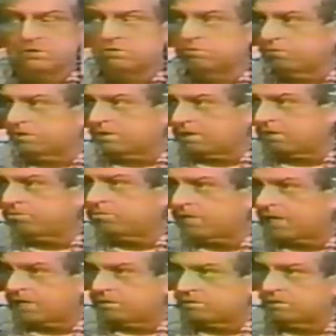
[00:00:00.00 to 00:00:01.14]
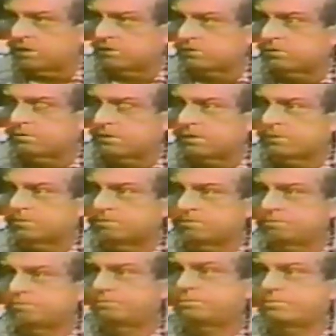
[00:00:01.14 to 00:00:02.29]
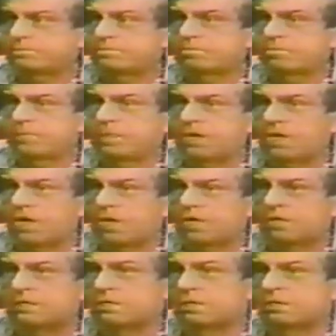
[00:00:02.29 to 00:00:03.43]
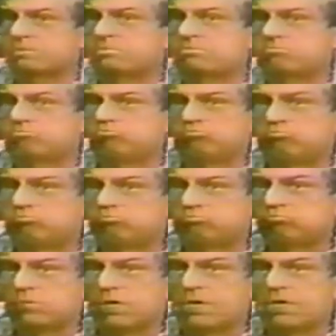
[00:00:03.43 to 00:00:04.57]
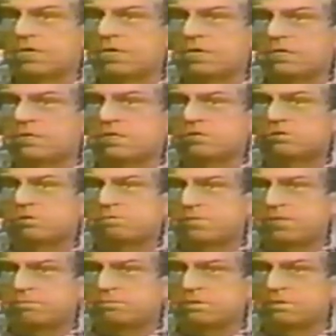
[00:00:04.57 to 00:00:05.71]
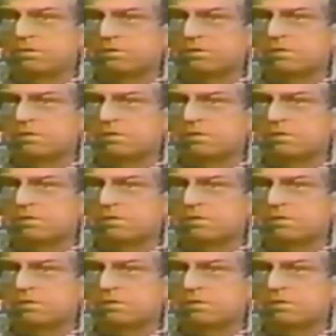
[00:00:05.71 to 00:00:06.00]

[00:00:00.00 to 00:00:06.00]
for the FBI during his career. And um, these are people who are